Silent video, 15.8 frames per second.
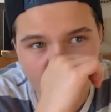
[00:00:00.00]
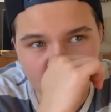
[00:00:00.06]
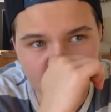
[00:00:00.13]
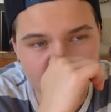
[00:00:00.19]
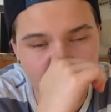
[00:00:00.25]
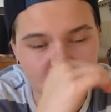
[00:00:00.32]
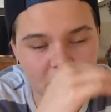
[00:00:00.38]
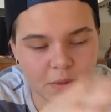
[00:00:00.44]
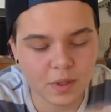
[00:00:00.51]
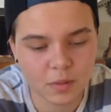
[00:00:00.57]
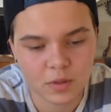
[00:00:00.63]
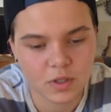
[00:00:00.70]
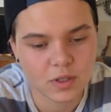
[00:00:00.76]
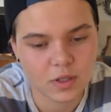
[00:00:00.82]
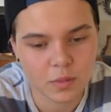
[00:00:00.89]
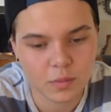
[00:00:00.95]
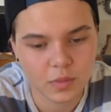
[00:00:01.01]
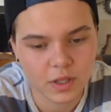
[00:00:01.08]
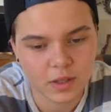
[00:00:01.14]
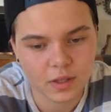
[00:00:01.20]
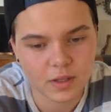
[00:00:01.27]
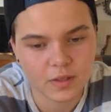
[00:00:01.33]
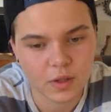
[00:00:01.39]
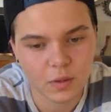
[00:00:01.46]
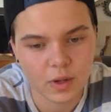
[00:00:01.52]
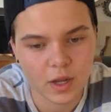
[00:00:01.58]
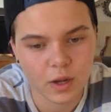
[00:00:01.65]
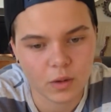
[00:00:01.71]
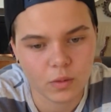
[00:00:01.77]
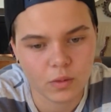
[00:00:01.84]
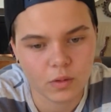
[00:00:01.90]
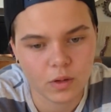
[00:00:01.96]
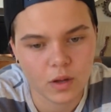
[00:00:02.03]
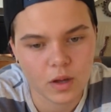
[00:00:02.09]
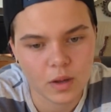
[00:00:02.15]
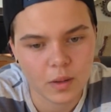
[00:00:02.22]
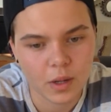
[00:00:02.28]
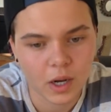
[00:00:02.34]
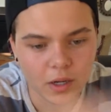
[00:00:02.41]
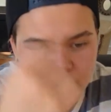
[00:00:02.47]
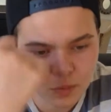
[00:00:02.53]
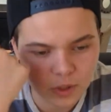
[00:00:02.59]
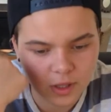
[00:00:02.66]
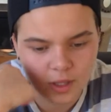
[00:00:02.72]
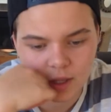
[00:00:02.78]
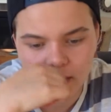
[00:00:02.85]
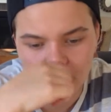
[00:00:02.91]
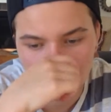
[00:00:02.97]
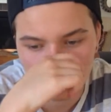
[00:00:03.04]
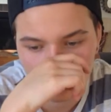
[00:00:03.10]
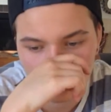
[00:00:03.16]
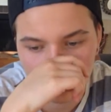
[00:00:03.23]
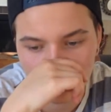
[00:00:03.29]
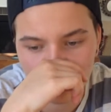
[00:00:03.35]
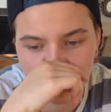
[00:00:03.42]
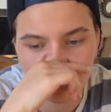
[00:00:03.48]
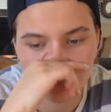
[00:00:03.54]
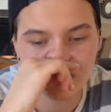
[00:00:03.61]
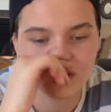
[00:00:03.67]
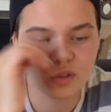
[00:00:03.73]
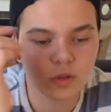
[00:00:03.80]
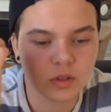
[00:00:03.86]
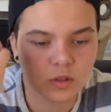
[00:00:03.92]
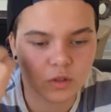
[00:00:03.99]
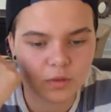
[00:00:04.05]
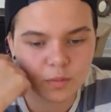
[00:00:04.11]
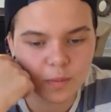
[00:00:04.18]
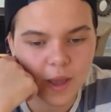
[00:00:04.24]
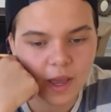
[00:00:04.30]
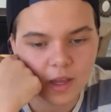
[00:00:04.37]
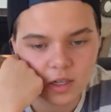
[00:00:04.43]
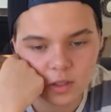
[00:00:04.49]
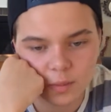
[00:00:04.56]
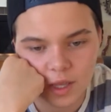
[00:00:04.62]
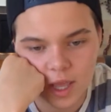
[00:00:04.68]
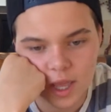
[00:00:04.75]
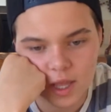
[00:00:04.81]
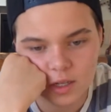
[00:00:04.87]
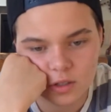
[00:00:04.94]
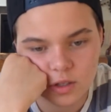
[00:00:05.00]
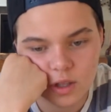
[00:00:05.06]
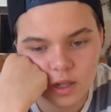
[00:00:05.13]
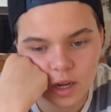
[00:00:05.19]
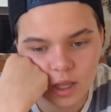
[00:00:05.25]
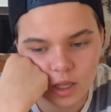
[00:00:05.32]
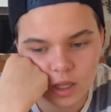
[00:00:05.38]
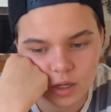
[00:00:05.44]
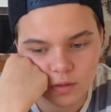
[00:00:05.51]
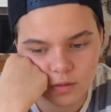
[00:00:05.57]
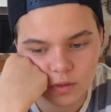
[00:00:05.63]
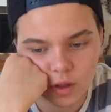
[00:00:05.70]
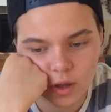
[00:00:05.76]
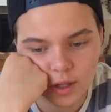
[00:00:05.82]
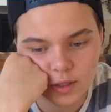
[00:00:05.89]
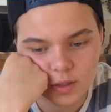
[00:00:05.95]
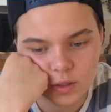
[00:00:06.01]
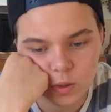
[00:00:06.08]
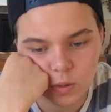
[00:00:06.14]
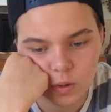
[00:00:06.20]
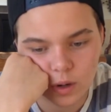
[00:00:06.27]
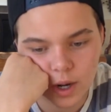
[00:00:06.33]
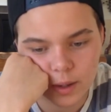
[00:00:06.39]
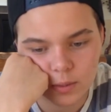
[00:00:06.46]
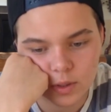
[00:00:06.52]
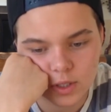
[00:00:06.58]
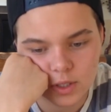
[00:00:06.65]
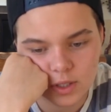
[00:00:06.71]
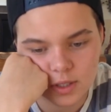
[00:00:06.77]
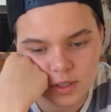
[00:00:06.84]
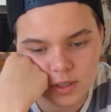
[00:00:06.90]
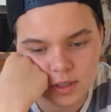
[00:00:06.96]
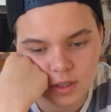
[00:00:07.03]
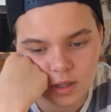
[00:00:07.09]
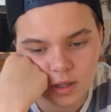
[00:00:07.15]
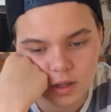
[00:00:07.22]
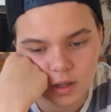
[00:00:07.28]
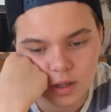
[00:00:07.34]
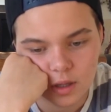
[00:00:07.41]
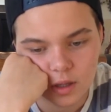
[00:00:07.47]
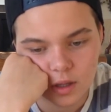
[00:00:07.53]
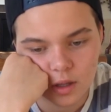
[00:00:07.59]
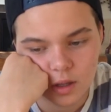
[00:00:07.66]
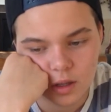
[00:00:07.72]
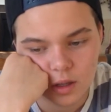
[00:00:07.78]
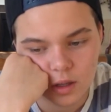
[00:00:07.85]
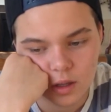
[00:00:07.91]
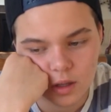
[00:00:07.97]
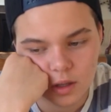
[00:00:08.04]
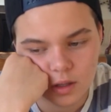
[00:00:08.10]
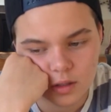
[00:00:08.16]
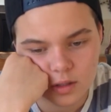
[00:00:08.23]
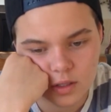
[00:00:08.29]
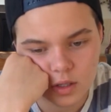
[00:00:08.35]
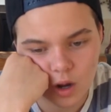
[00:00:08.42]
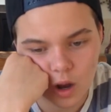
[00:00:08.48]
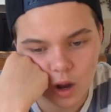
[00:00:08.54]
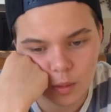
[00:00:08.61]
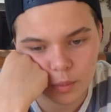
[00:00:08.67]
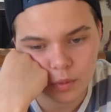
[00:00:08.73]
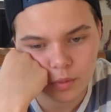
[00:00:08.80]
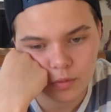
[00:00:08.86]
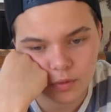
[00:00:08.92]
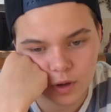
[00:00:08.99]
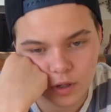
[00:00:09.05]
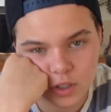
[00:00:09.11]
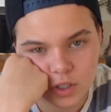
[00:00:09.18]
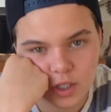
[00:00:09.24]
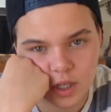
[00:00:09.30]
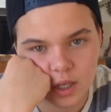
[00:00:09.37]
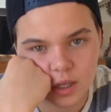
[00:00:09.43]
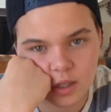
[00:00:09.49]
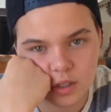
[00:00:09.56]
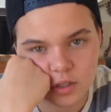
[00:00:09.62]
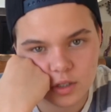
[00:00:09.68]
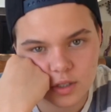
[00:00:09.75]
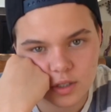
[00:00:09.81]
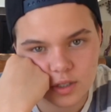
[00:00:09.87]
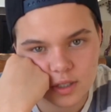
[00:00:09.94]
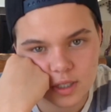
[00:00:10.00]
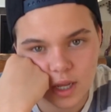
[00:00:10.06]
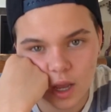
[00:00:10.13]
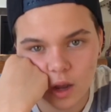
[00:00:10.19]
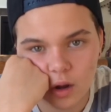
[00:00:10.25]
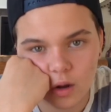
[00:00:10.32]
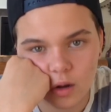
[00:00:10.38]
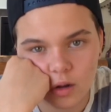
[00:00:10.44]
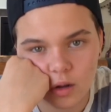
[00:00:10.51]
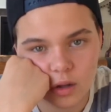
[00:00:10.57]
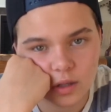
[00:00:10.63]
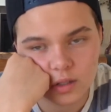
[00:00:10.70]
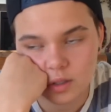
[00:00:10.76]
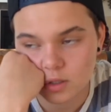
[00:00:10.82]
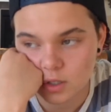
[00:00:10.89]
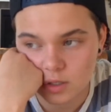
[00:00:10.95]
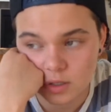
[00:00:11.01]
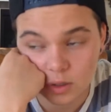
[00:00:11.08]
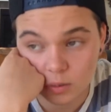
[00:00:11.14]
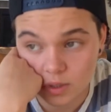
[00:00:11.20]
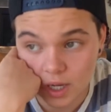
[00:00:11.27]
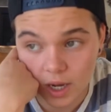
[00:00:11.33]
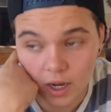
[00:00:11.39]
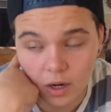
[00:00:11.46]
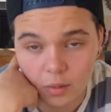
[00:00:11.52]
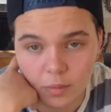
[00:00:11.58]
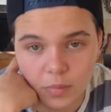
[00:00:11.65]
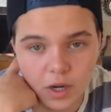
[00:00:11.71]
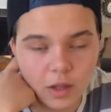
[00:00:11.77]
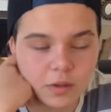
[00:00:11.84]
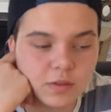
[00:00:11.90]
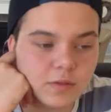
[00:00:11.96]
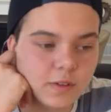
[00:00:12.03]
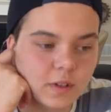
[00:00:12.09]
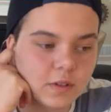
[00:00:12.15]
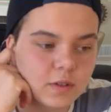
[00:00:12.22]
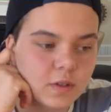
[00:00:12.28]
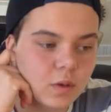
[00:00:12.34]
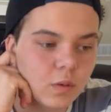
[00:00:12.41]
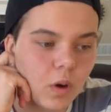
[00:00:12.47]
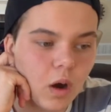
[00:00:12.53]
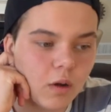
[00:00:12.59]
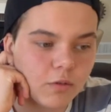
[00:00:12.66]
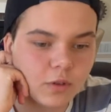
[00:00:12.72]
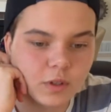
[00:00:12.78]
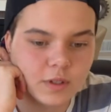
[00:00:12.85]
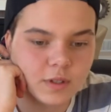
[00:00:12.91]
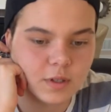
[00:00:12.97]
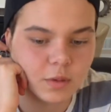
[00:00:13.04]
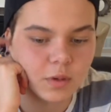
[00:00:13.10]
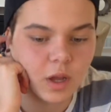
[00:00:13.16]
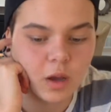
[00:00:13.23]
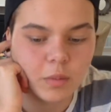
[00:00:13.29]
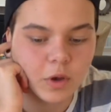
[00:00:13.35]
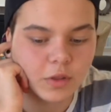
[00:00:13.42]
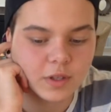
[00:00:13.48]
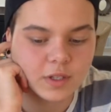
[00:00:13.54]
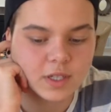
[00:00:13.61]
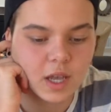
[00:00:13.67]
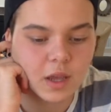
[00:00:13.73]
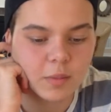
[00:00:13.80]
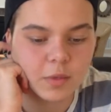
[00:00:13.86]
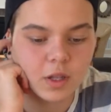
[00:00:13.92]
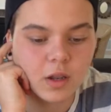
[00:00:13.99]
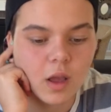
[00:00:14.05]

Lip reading: sometimes I would just completely zone out, and I'd really either drift back into my head into the negative thoughts, or I would just stop functioning and just stare because I was just so tired, but I feel so awful and so numb all the time.